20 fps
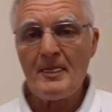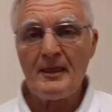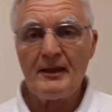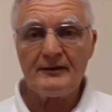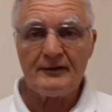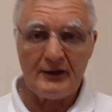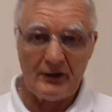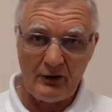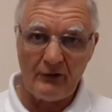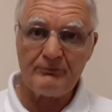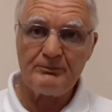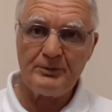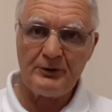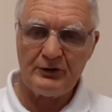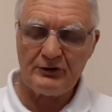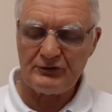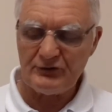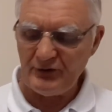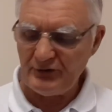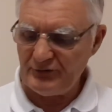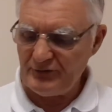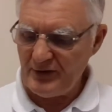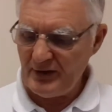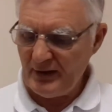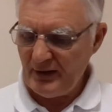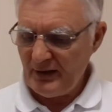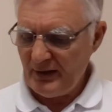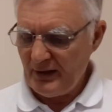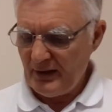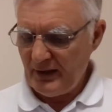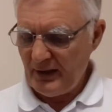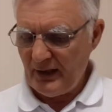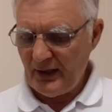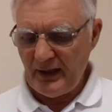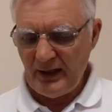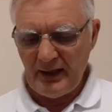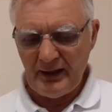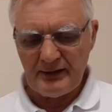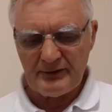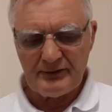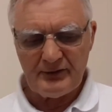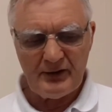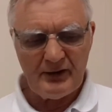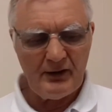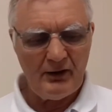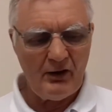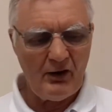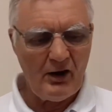that I've purchased, and